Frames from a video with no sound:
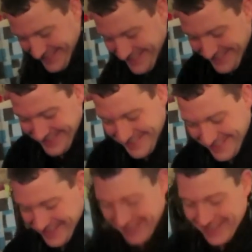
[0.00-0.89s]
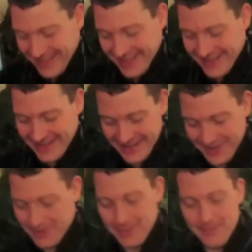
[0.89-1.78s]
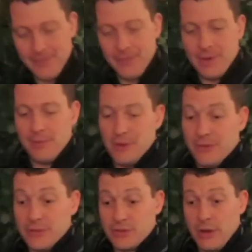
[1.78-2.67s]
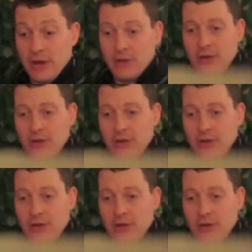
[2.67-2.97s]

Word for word: Gross. Ah, and a beautiful sweater.